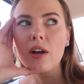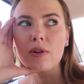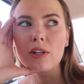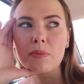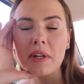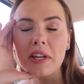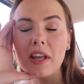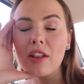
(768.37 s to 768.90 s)
we're
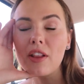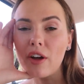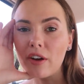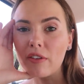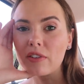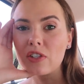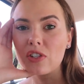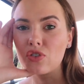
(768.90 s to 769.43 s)
spending a lot
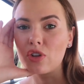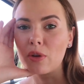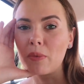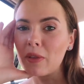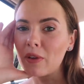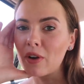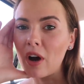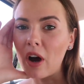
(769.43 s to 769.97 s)
of this trip
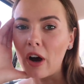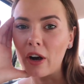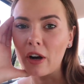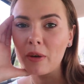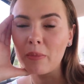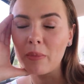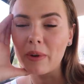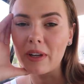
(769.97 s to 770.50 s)
in the
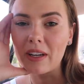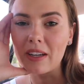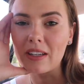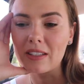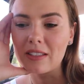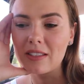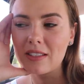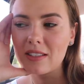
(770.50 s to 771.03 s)
car, but
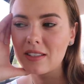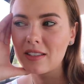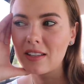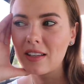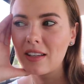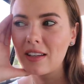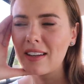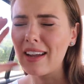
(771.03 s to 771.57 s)
it's
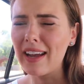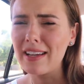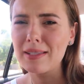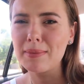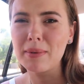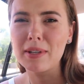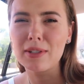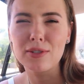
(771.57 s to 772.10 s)

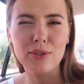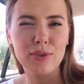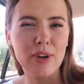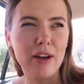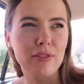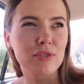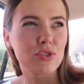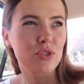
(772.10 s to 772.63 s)
nice because you don't
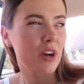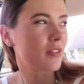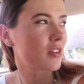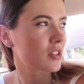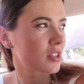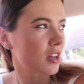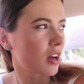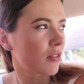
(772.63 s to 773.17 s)
have to drive
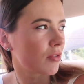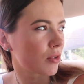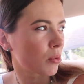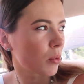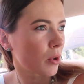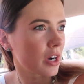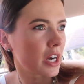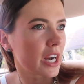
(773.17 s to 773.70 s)
yourself or
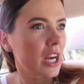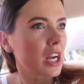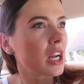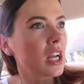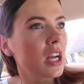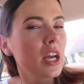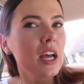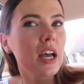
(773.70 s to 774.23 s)

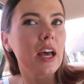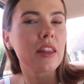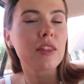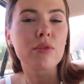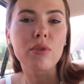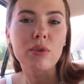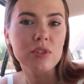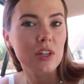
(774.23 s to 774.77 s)
worry, and
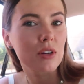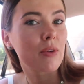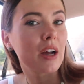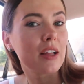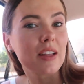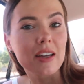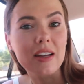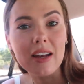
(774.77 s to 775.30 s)
the roads are
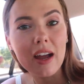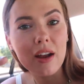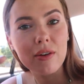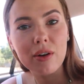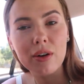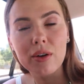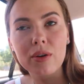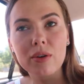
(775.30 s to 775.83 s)
quite like
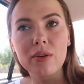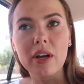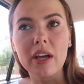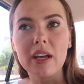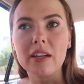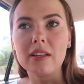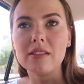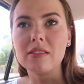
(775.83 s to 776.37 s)
narrow,
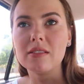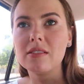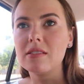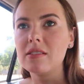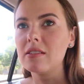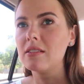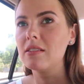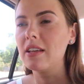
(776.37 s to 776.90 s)
and
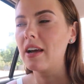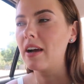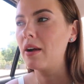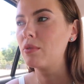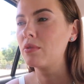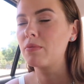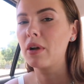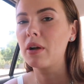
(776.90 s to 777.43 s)
yeah, I
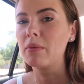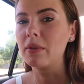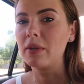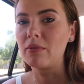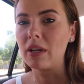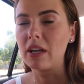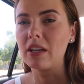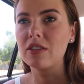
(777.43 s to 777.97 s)
would
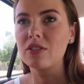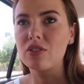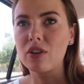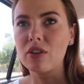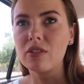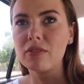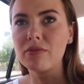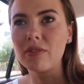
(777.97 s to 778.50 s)
probably really
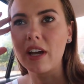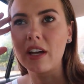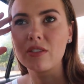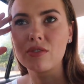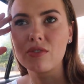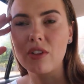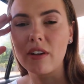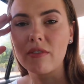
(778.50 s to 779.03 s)
struggle if we had
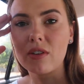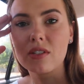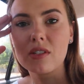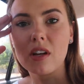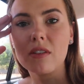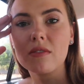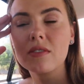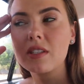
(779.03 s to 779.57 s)
to drive
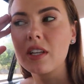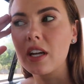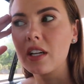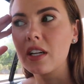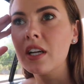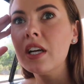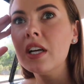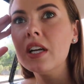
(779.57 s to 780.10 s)
ourselves
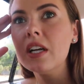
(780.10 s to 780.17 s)
here,